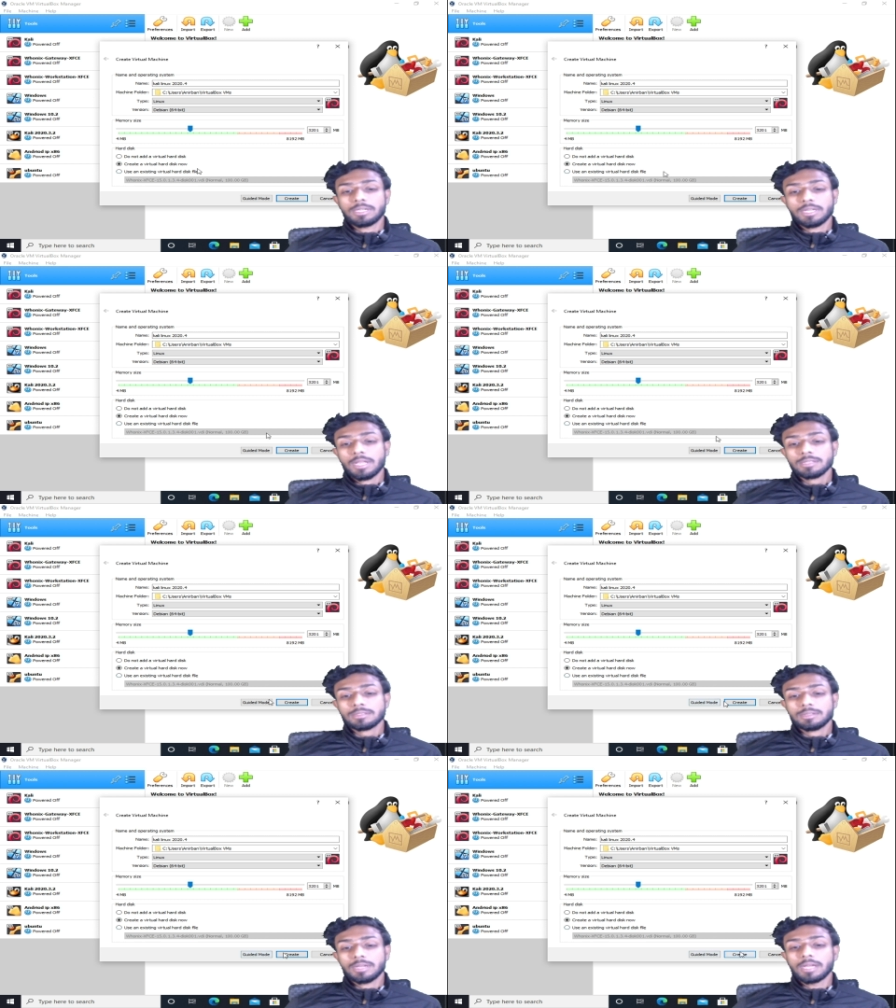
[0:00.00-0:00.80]

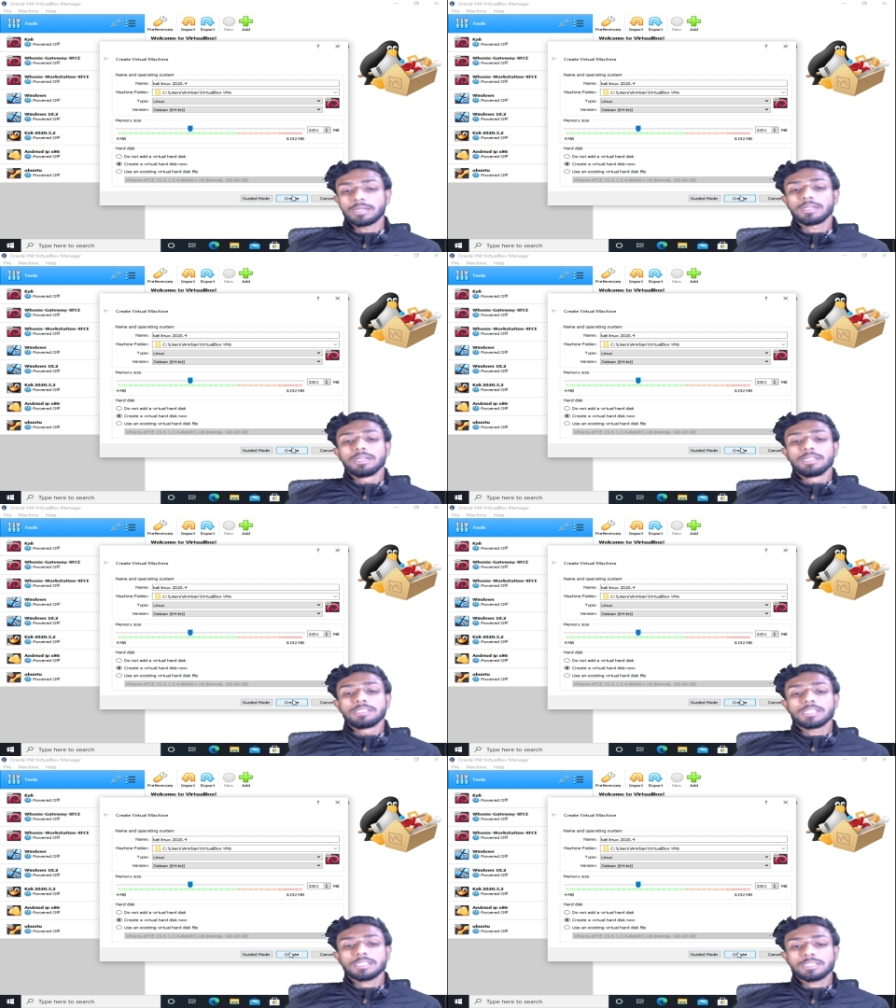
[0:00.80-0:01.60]
disk and
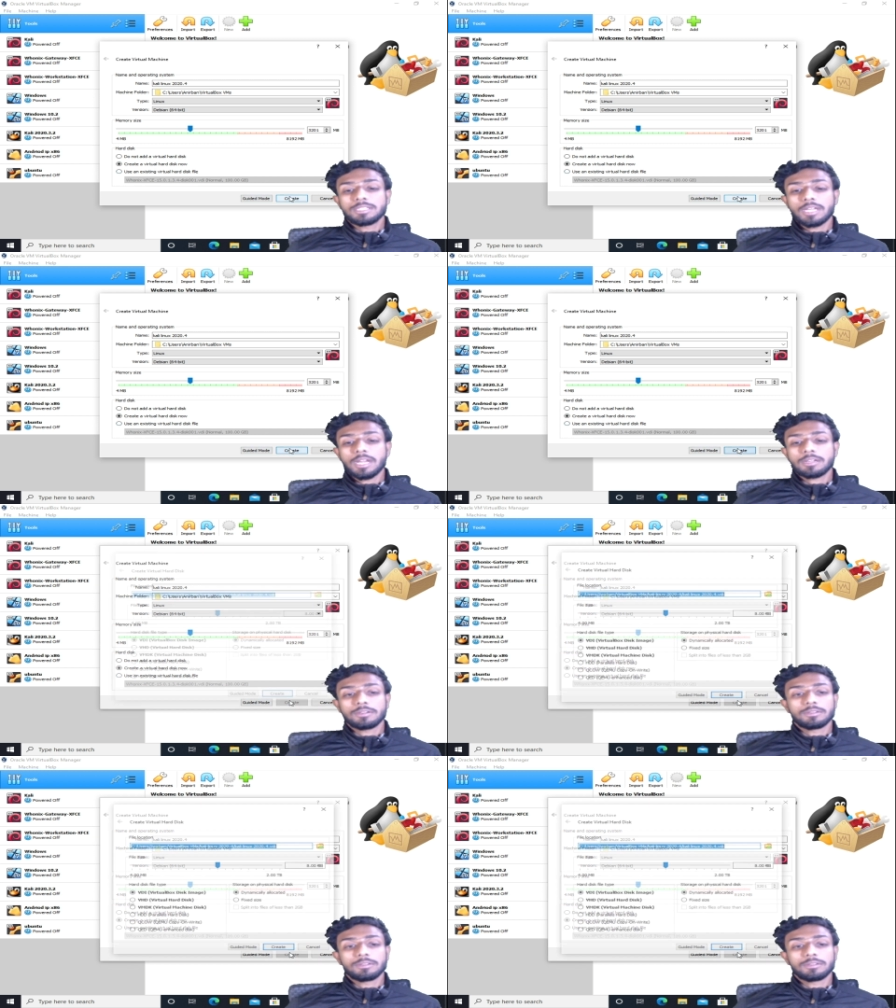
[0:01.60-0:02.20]
just create